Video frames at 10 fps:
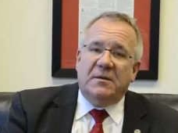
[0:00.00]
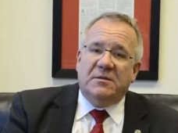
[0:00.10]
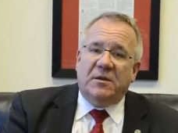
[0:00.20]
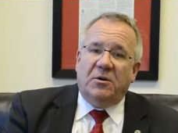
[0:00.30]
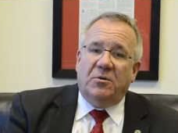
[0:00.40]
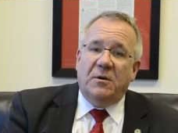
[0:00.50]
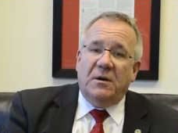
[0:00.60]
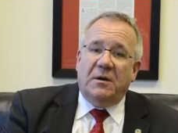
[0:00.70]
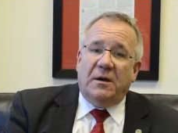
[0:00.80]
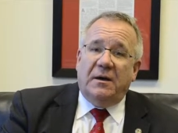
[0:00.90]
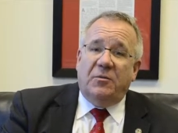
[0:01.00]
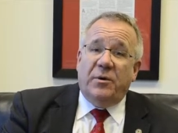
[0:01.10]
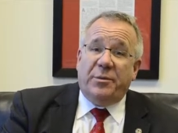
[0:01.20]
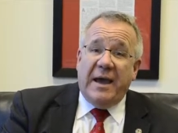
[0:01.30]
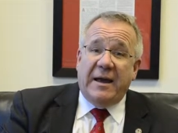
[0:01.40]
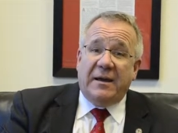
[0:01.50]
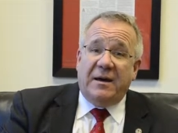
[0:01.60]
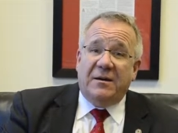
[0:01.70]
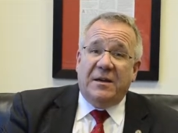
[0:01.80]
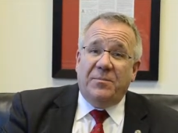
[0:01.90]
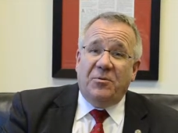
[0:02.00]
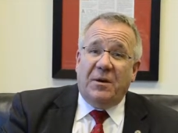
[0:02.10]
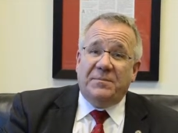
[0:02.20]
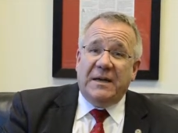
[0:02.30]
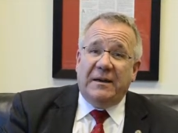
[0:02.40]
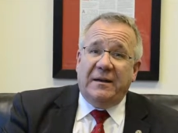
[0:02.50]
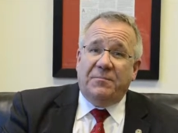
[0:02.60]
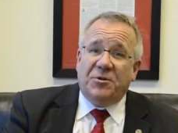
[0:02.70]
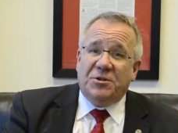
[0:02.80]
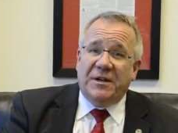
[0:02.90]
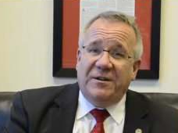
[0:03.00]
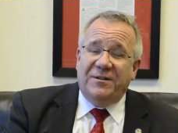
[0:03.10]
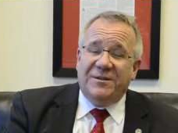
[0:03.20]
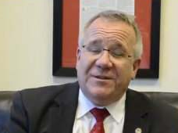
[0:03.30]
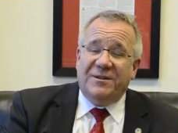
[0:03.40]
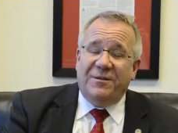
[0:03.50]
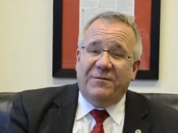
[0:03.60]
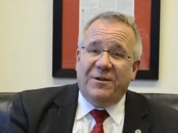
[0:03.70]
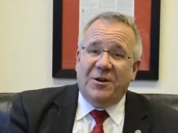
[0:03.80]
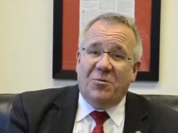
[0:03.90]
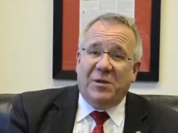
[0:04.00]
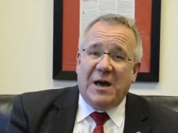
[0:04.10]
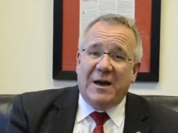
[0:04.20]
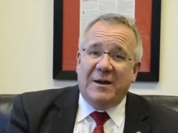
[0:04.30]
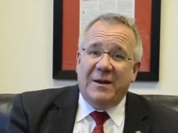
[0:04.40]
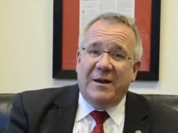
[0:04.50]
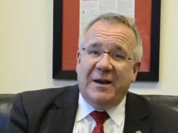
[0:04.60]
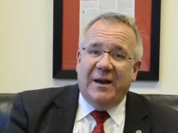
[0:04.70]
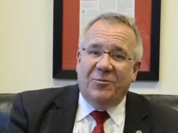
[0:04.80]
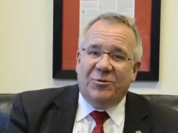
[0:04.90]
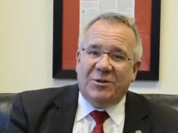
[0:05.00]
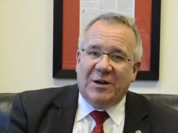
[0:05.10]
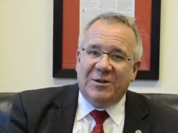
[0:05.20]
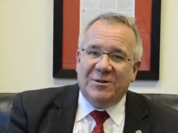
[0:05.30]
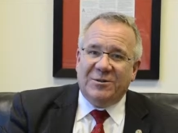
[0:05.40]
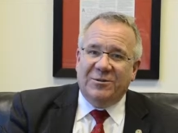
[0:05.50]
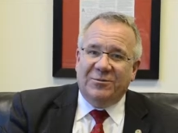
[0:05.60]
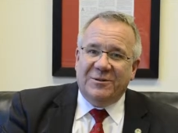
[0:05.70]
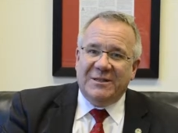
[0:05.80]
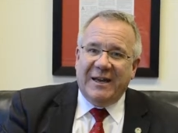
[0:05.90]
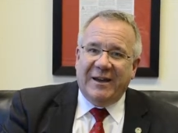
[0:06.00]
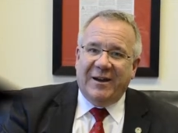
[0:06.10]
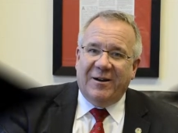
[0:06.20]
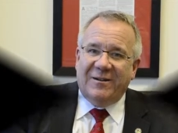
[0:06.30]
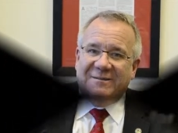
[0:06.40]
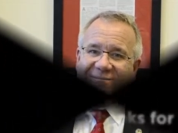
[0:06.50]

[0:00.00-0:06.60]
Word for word: So uh, with that, I'll keep you updated. Appreciate you listening to the video blog, and we'll talk to you soon. Take care.